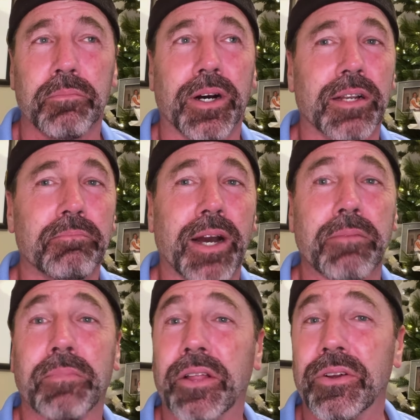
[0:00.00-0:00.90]
but my
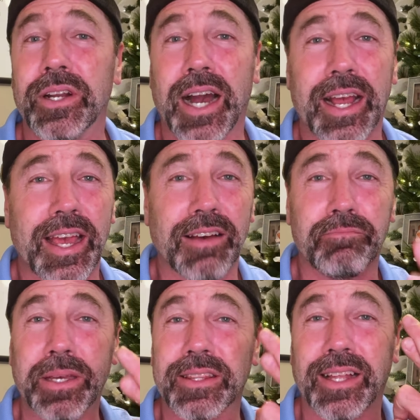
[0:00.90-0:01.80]
mother and I
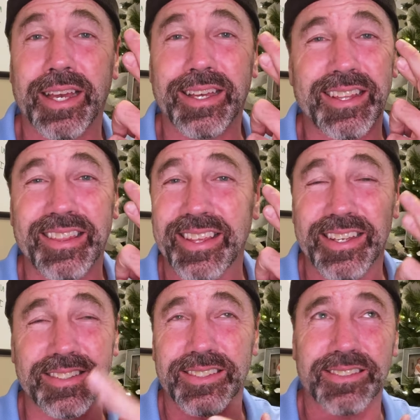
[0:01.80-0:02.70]
have been like
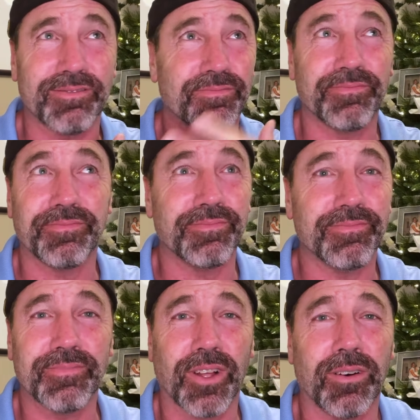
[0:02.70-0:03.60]
this
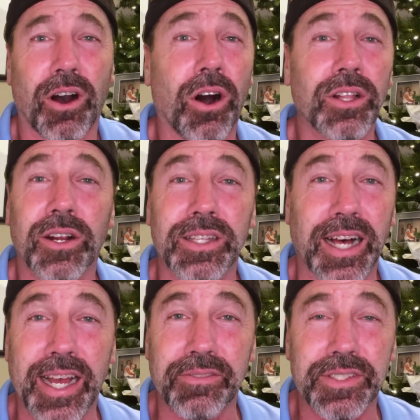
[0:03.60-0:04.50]
all our
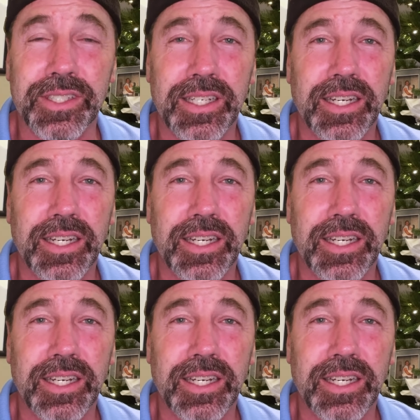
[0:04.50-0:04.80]
lives.